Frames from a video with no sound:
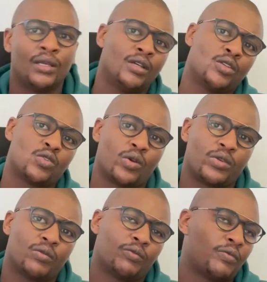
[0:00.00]
So
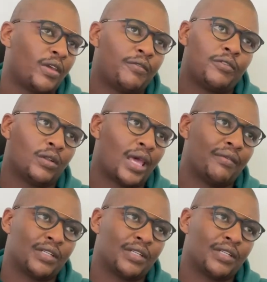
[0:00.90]
if you'll have a